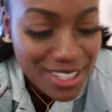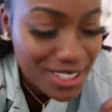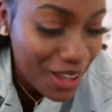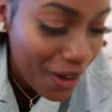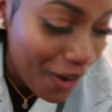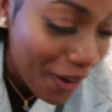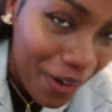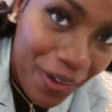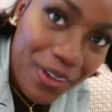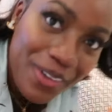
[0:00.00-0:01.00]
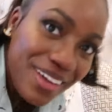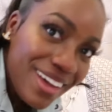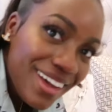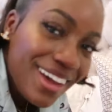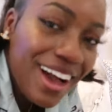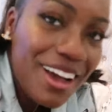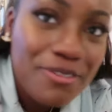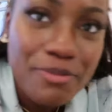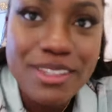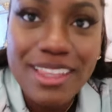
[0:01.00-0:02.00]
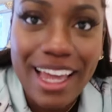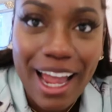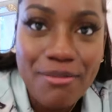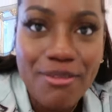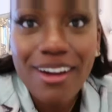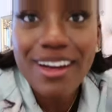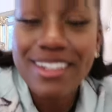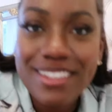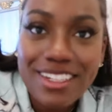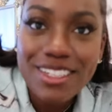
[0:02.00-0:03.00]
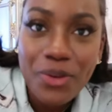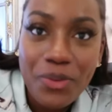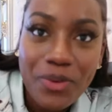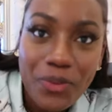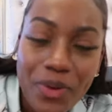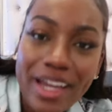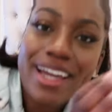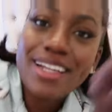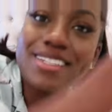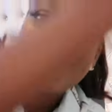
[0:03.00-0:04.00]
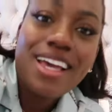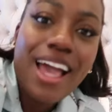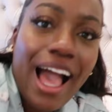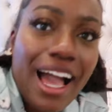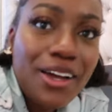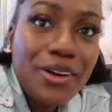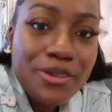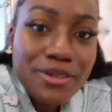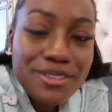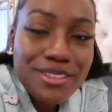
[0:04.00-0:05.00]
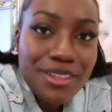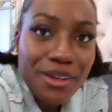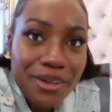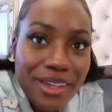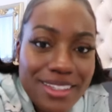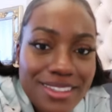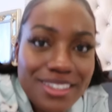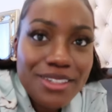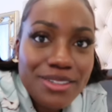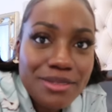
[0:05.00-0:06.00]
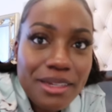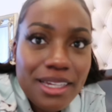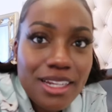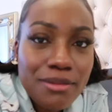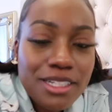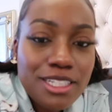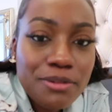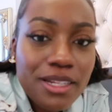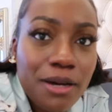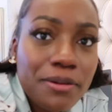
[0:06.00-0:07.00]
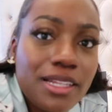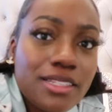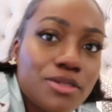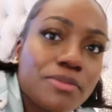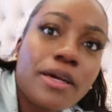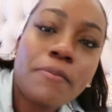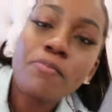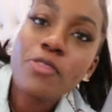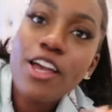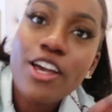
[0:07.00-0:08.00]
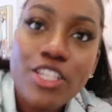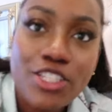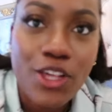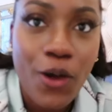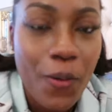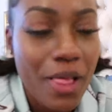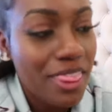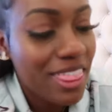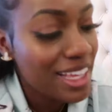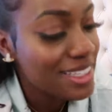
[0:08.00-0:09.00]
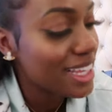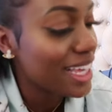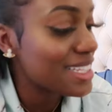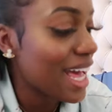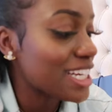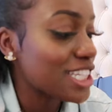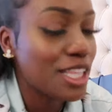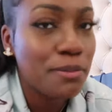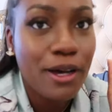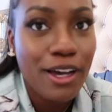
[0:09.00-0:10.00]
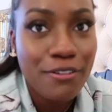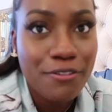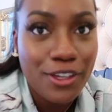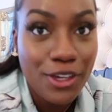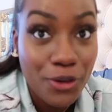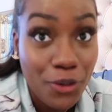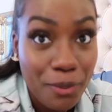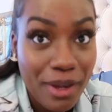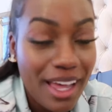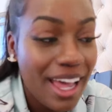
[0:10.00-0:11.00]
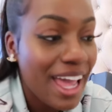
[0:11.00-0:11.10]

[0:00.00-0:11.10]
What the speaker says: So I've put the camera in such a weird angle, so excuse me, let me just put it up a little bit. So this is actually the perfume